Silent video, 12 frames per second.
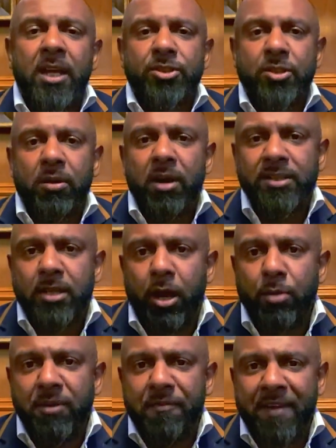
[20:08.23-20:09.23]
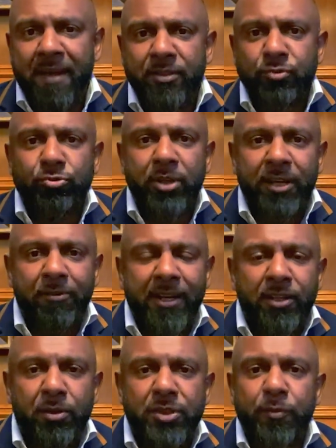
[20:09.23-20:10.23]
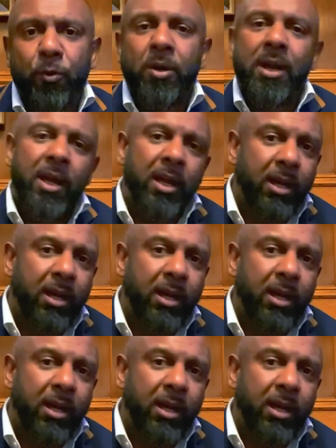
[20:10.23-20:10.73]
So guys, I hope you found this really, really useful.